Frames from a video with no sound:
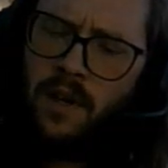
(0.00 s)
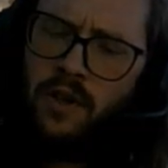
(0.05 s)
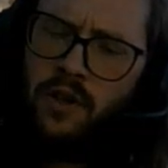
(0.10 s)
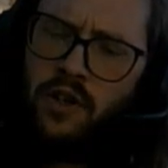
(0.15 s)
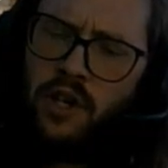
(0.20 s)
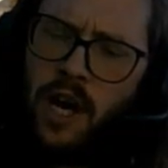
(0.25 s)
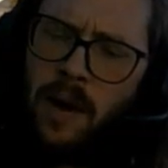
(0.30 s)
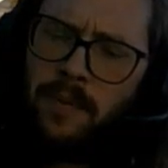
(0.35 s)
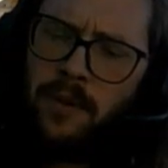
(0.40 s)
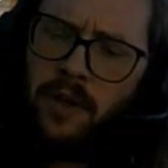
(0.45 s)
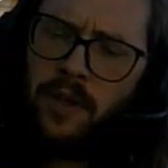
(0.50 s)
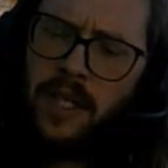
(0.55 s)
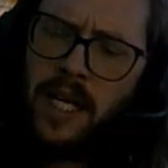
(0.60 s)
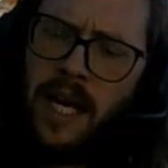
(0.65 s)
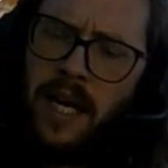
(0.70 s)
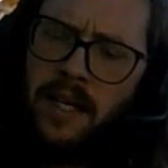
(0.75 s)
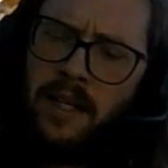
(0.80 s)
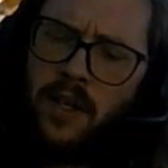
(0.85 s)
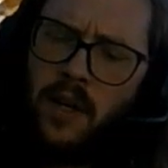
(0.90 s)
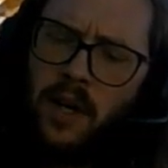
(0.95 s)
Chapter
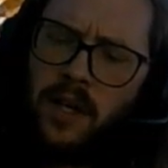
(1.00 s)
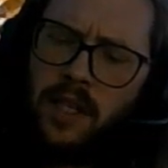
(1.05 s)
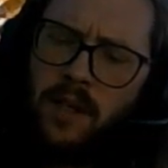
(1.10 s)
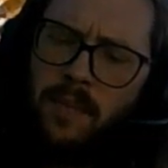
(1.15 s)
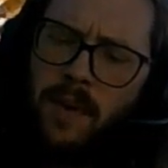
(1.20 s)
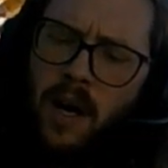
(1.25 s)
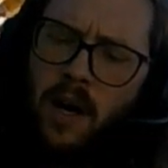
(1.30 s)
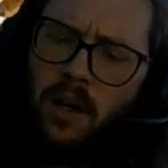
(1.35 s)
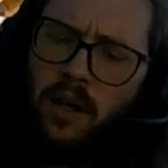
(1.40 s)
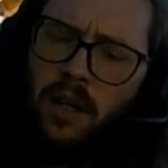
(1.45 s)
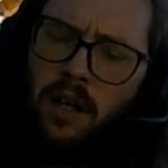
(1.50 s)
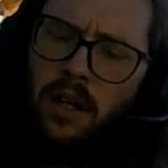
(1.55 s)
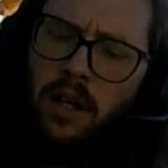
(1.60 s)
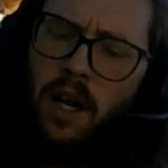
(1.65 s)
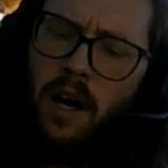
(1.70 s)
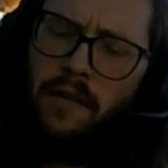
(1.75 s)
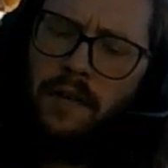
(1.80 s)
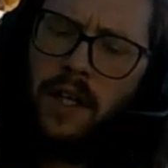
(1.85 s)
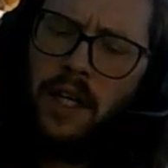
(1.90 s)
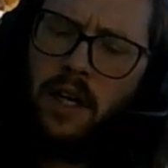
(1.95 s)
10 talks about
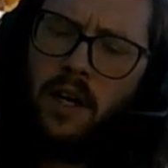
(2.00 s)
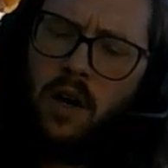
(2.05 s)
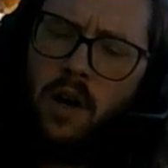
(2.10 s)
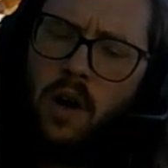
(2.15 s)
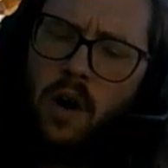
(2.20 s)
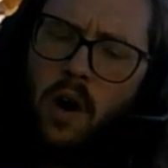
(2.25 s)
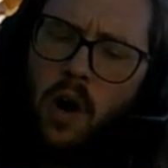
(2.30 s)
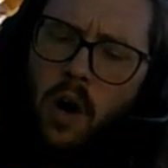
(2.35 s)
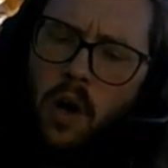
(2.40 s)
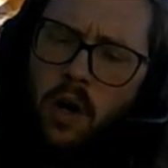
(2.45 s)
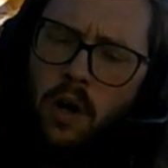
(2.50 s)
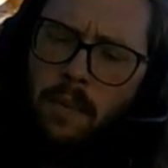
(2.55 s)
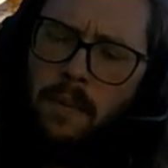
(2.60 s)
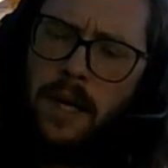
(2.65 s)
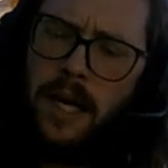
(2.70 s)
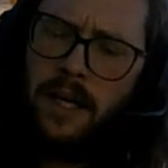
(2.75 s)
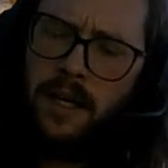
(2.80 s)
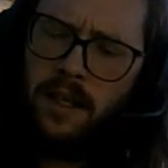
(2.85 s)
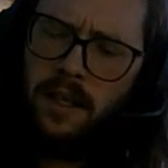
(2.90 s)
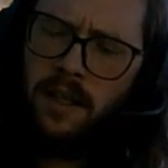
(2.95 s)
loving all
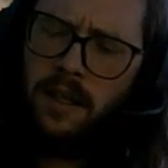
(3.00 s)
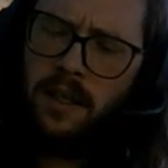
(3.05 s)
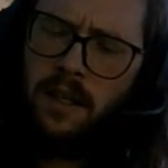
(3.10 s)
men